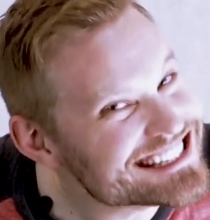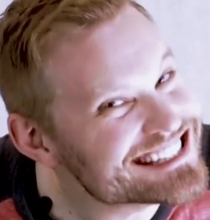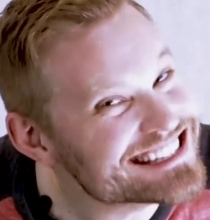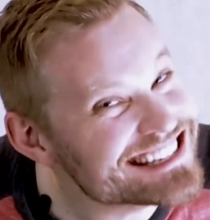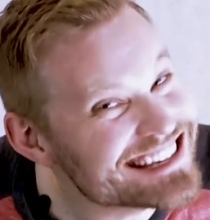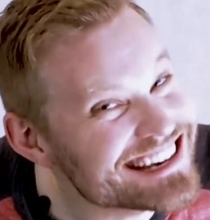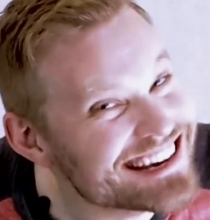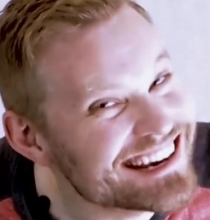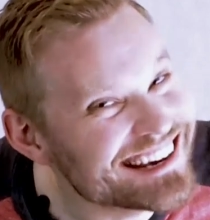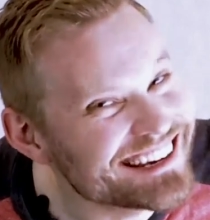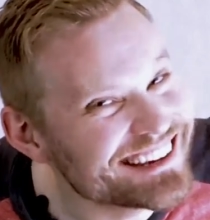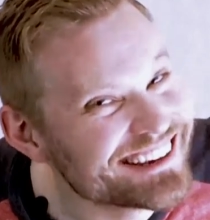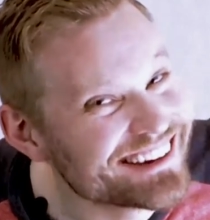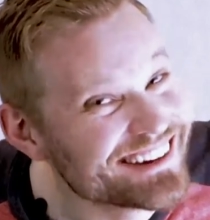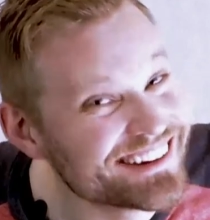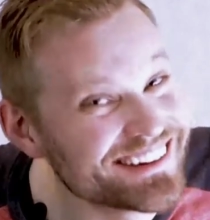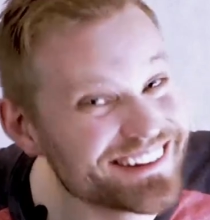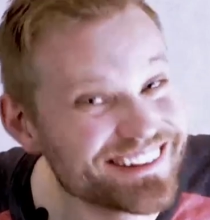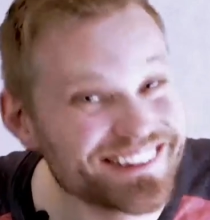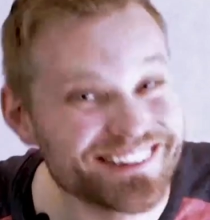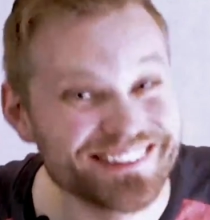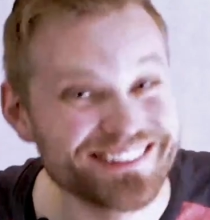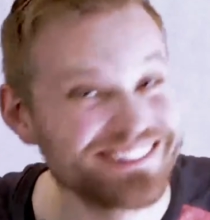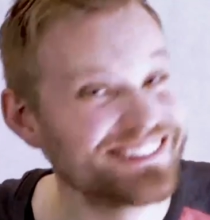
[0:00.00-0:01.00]
see
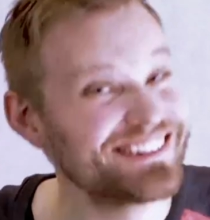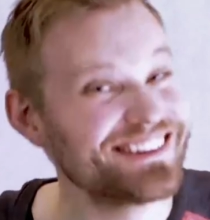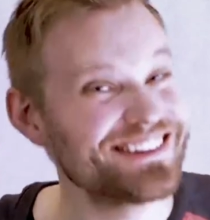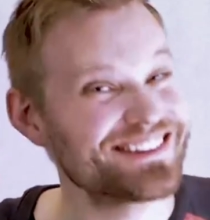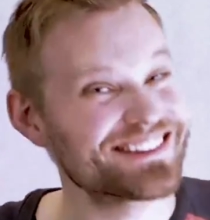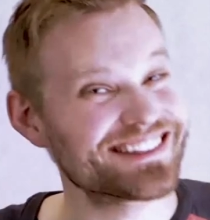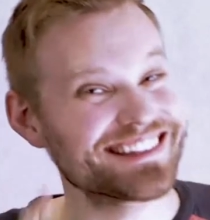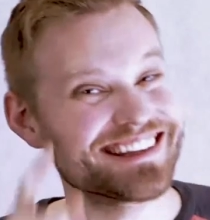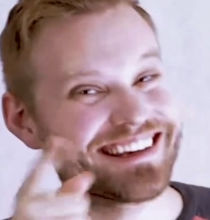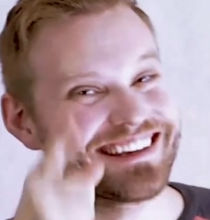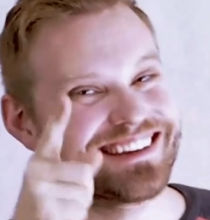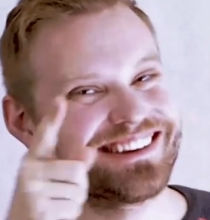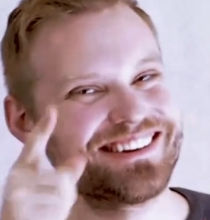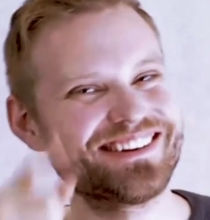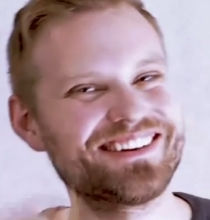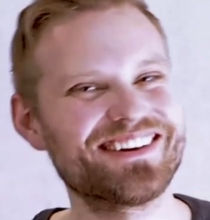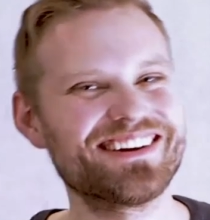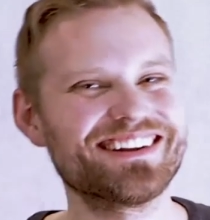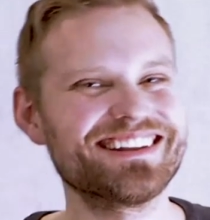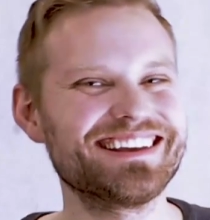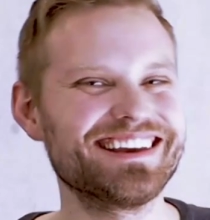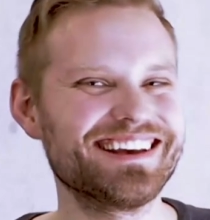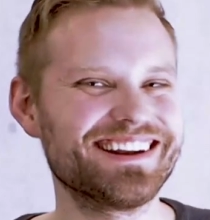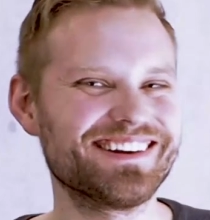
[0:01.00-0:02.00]
you. You think you
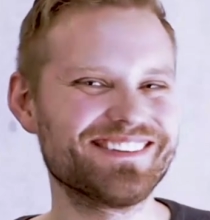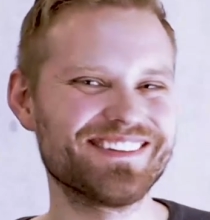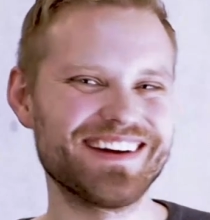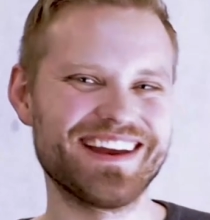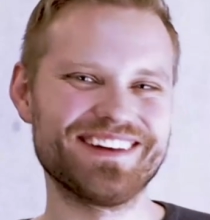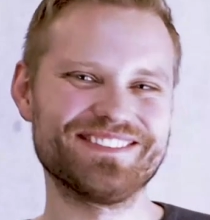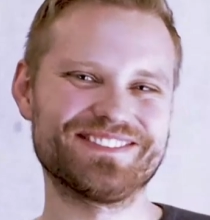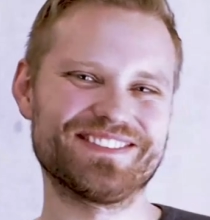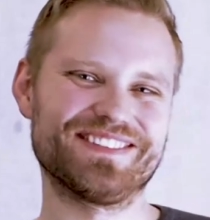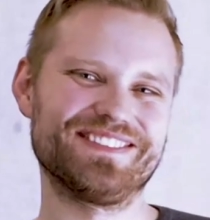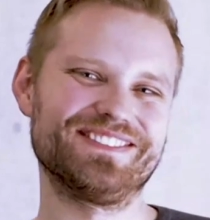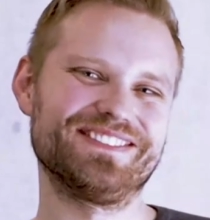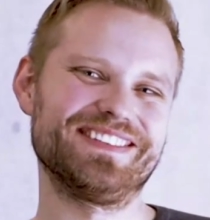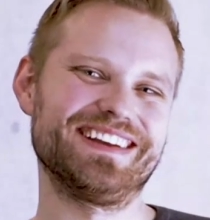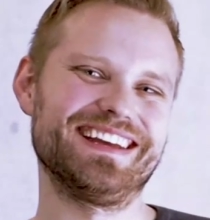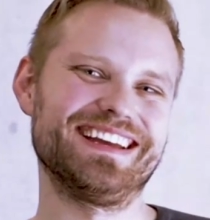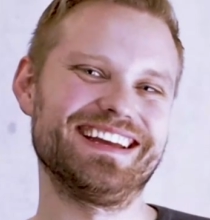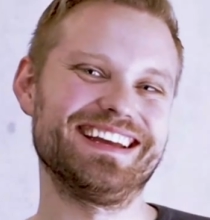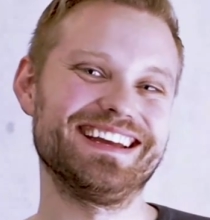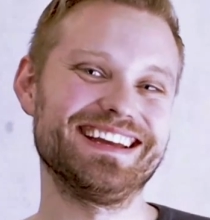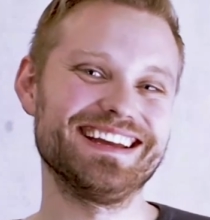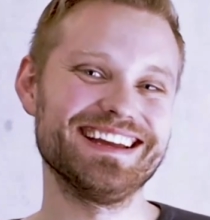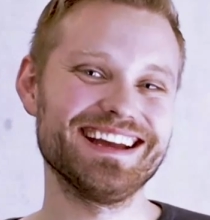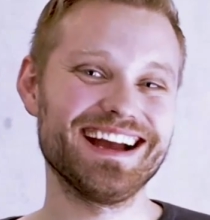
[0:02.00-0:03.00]
could get away from
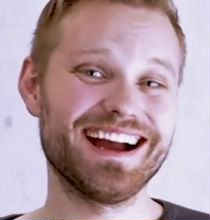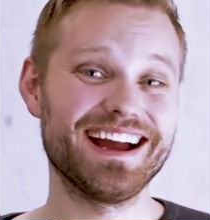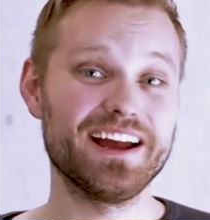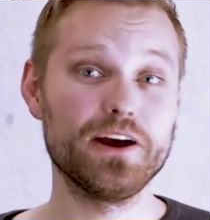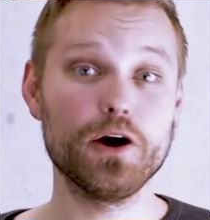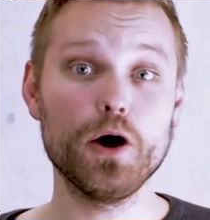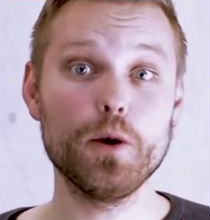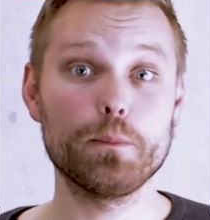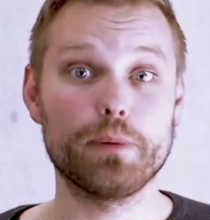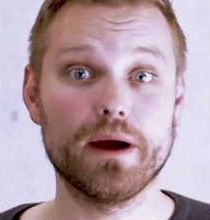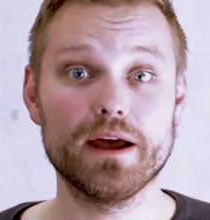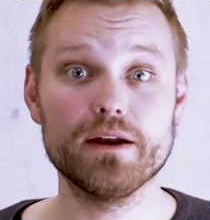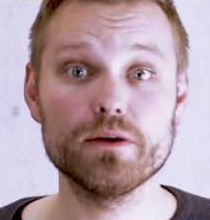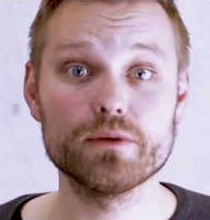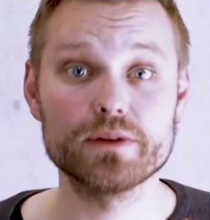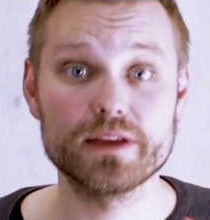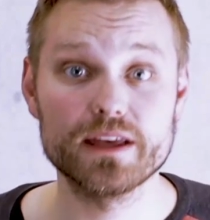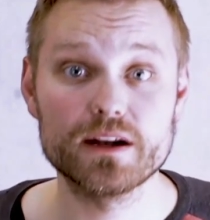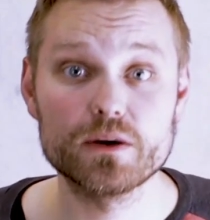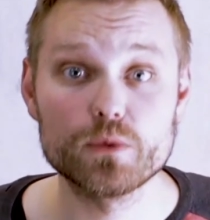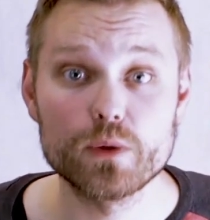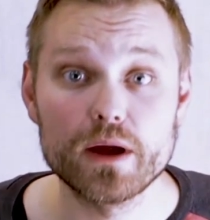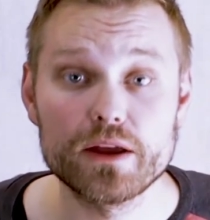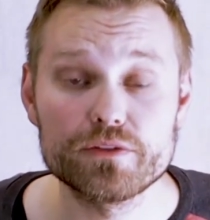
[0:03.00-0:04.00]
me. I hope I don't
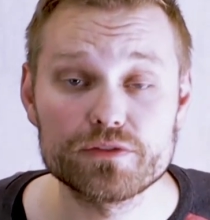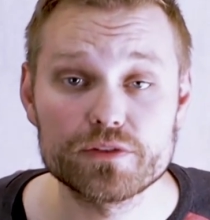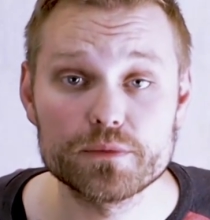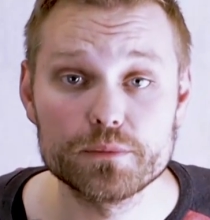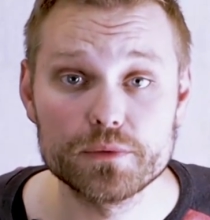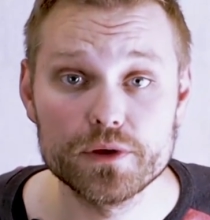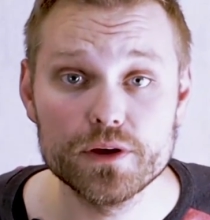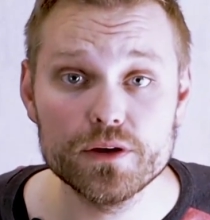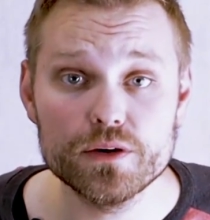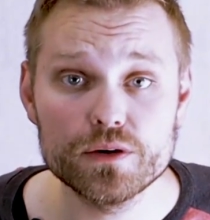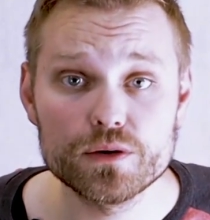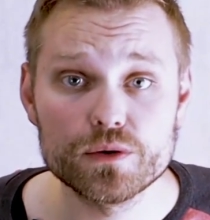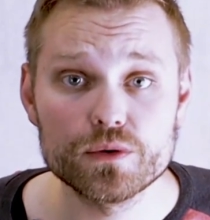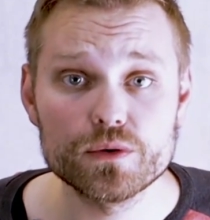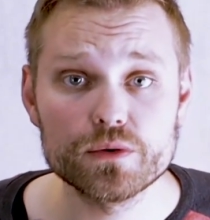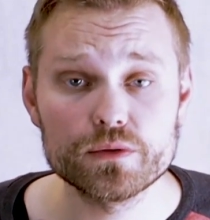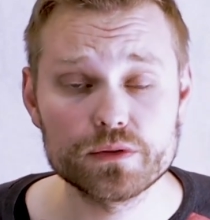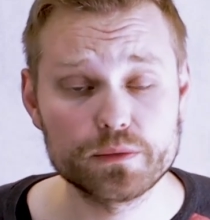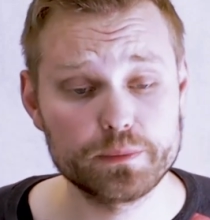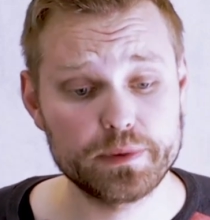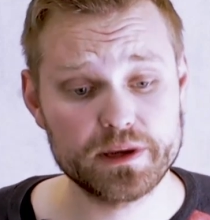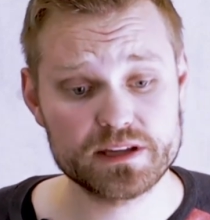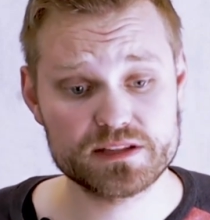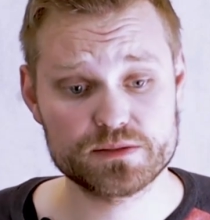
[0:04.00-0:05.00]
get away from you.
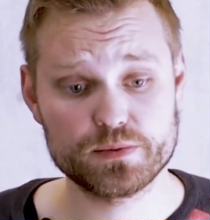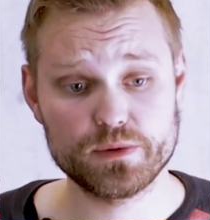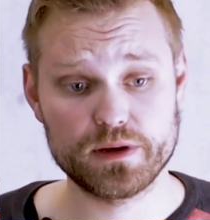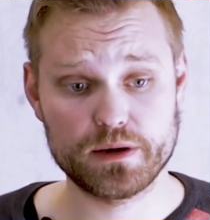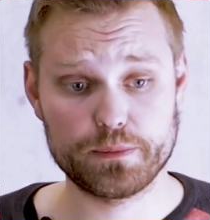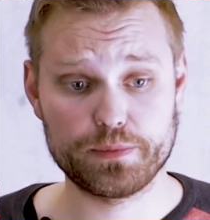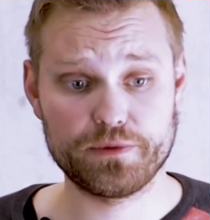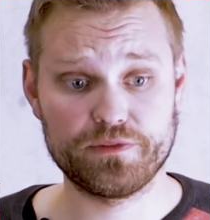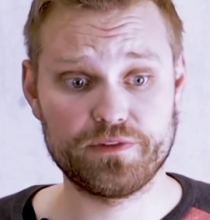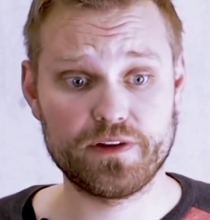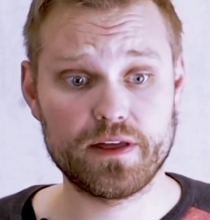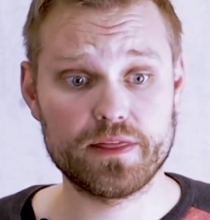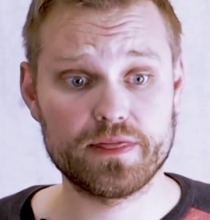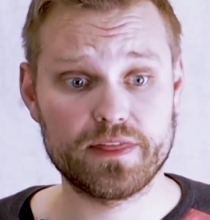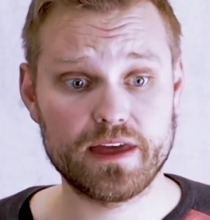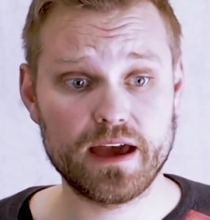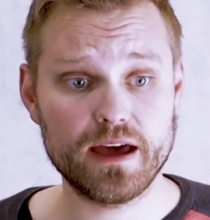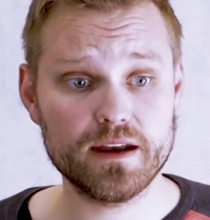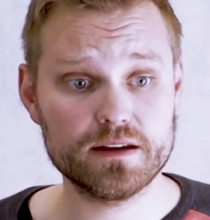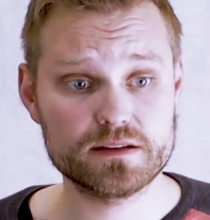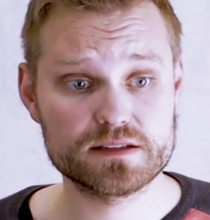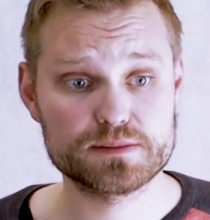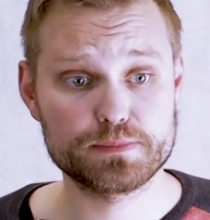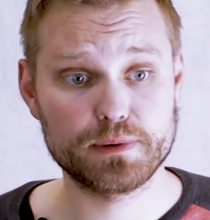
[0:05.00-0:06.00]
The best way to prevent
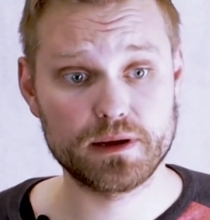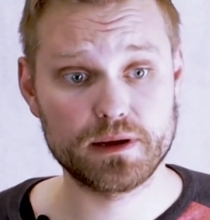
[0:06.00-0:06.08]
that is